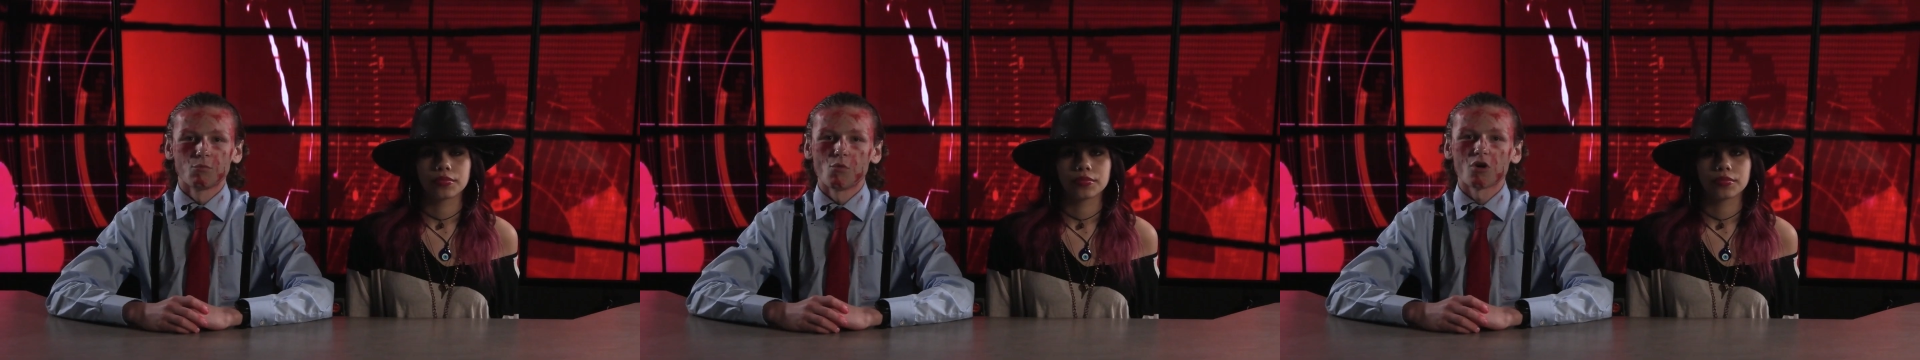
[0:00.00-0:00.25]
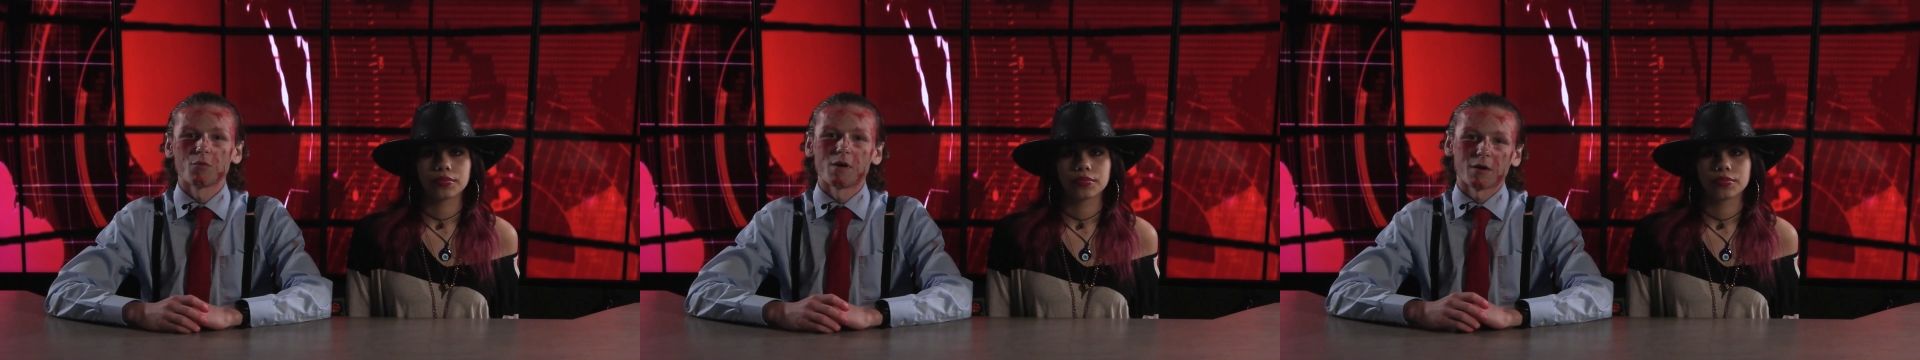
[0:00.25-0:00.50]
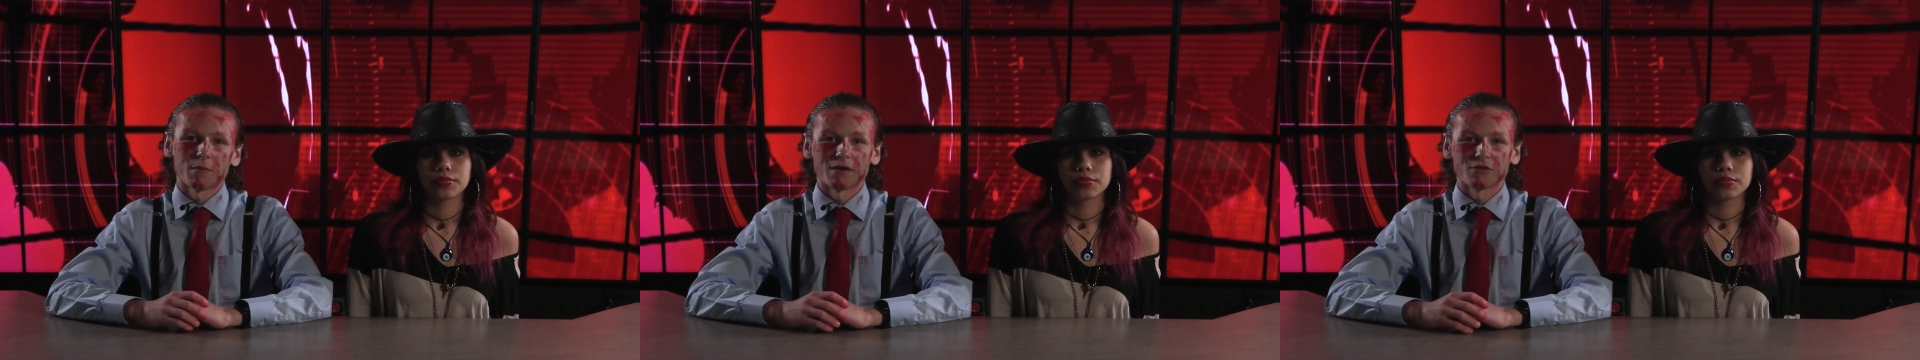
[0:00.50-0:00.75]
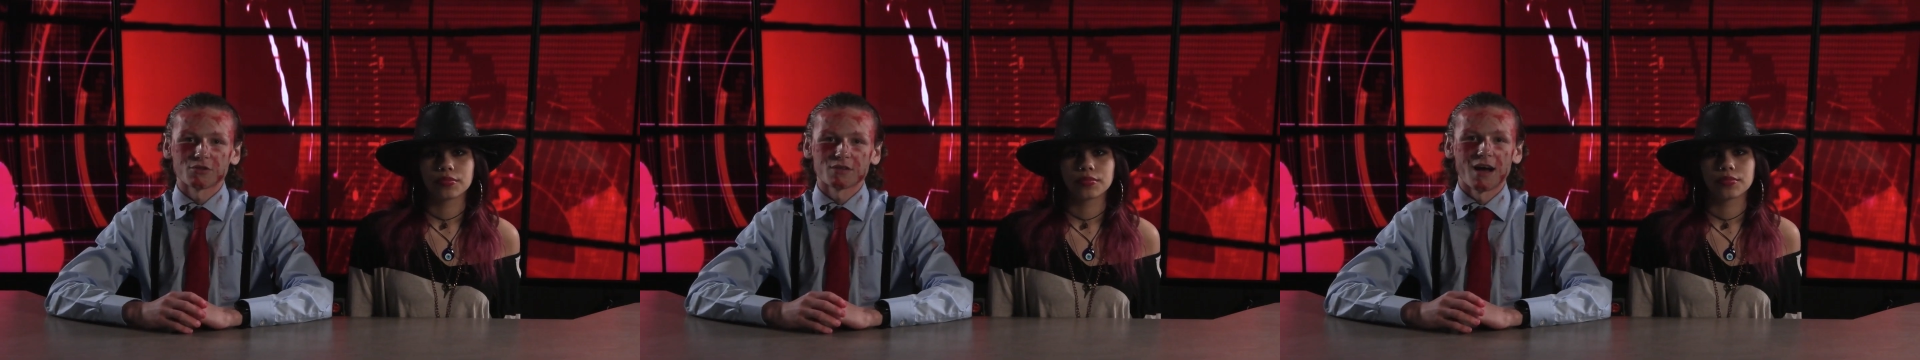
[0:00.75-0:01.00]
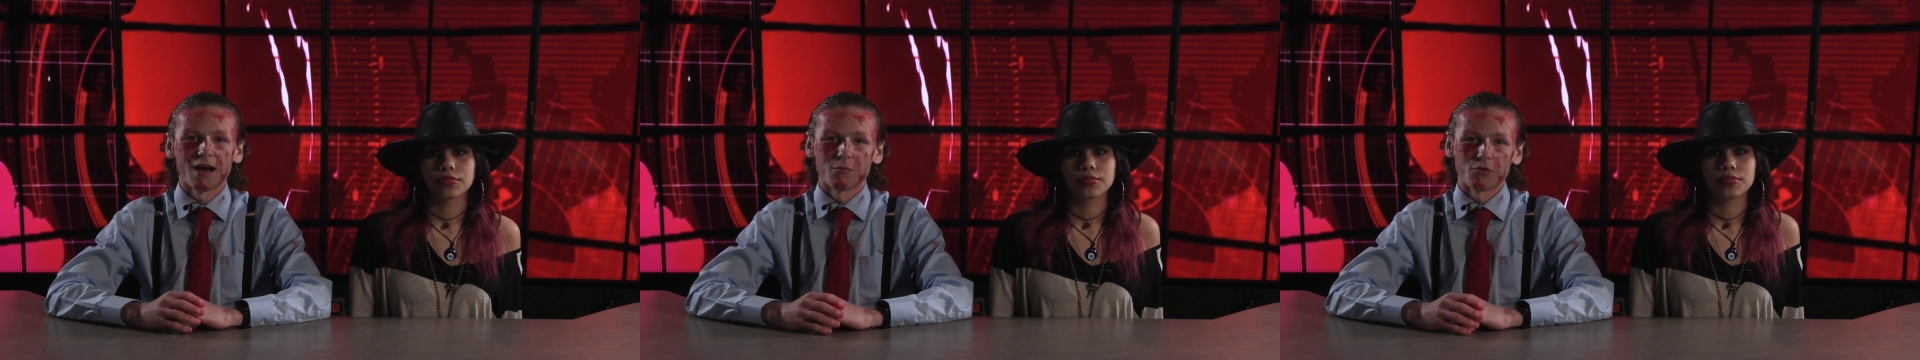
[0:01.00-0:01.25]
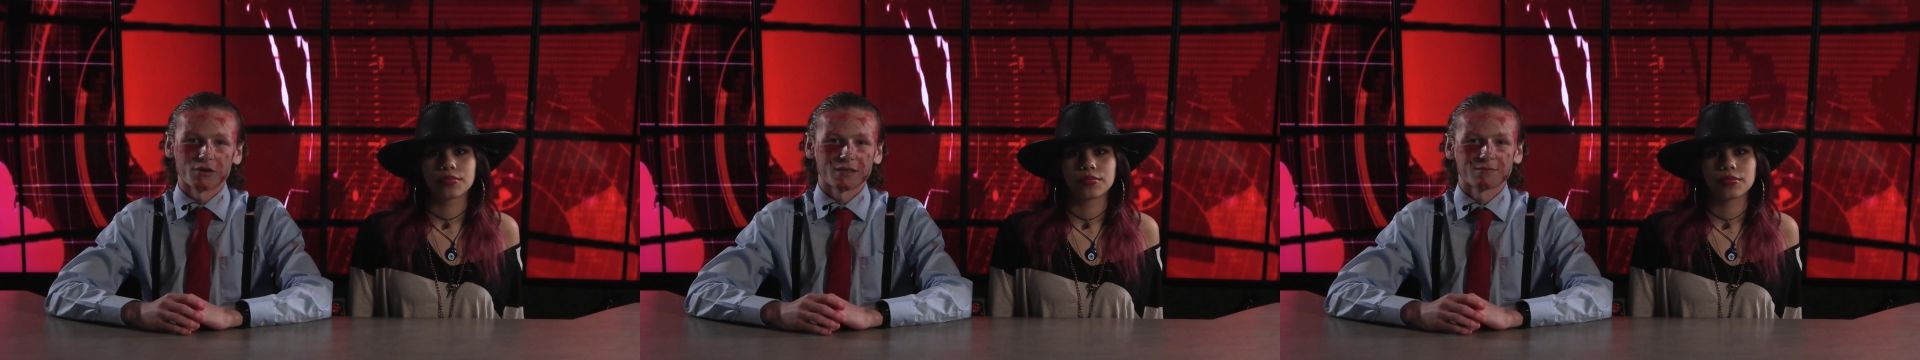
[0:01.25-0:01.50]
Speaker 1: Welcome back, Panthers. I'm
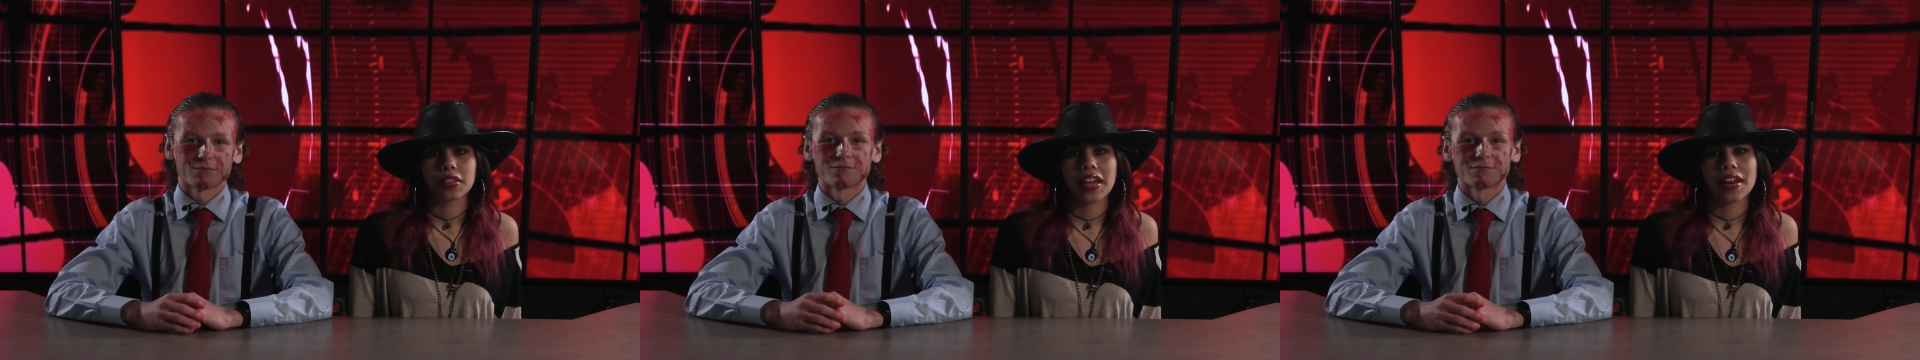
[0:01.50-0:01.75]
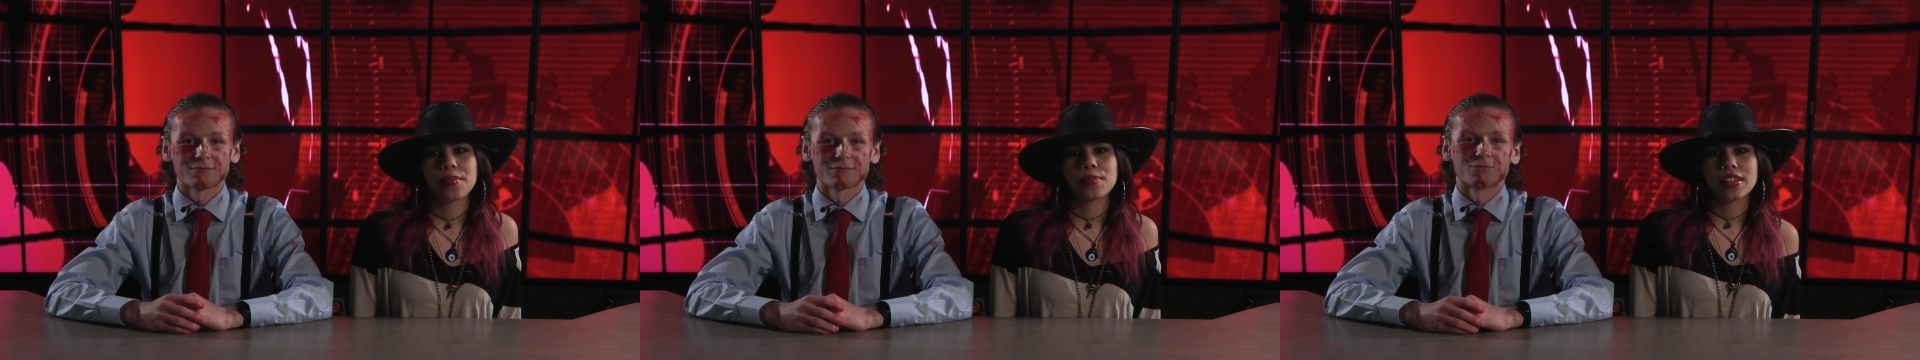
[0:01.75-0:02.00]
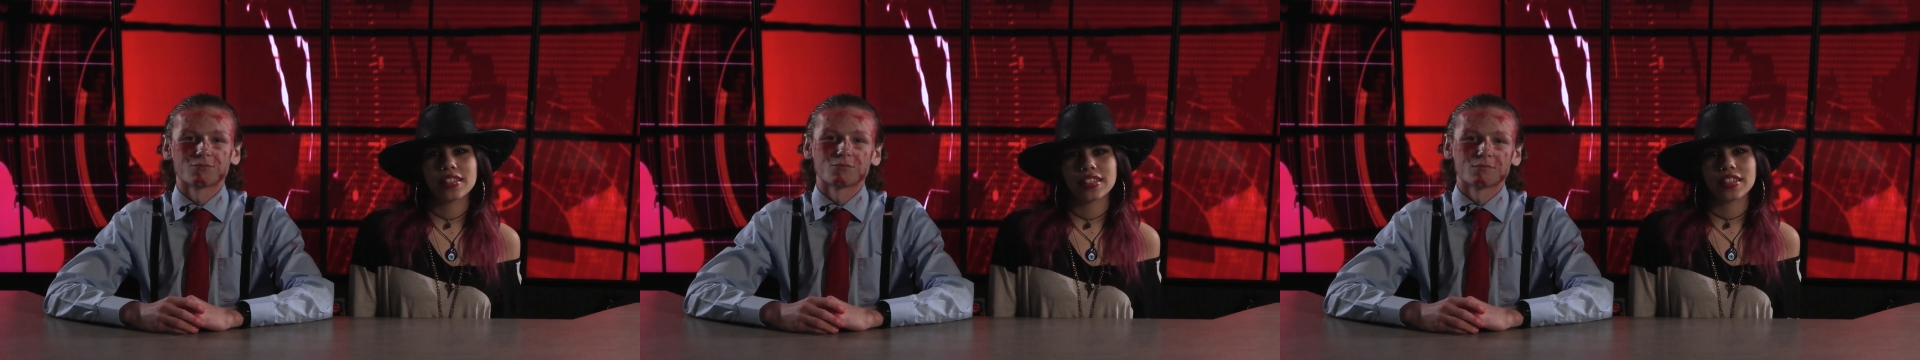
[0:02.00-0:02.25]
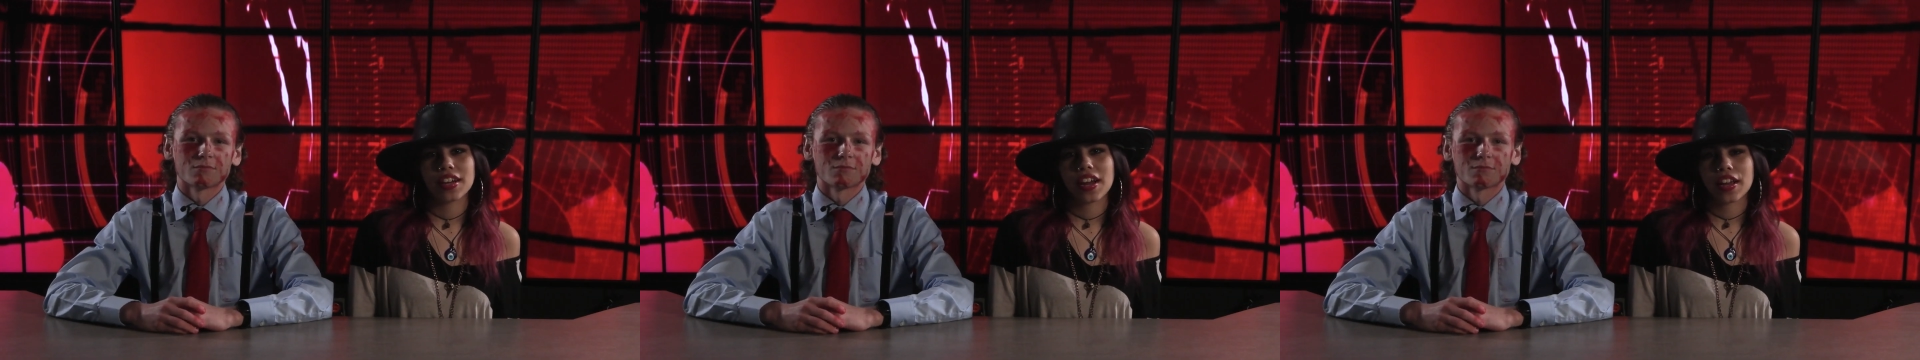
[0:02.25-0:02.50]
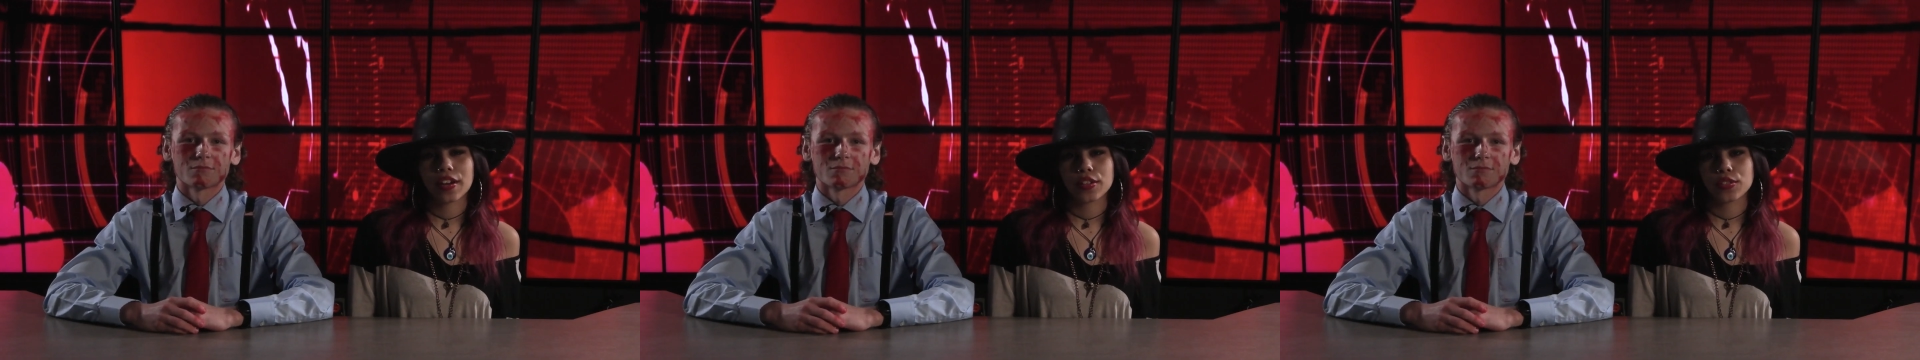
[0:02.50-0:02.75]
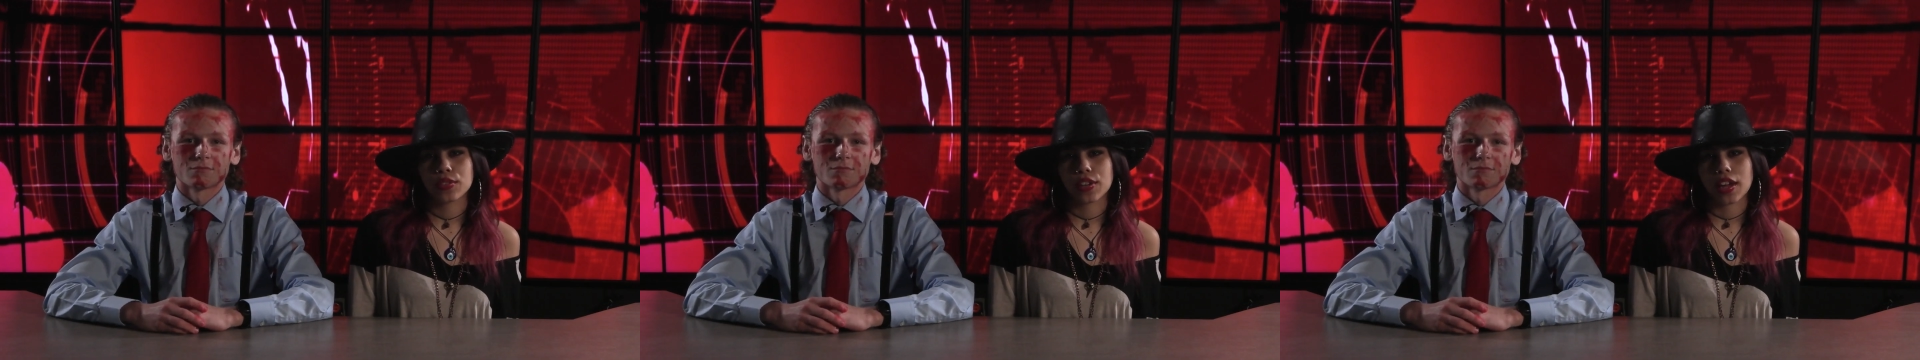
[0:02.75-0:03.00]
Morgan.
Speaker 2: And I'm Izzy, your anchors for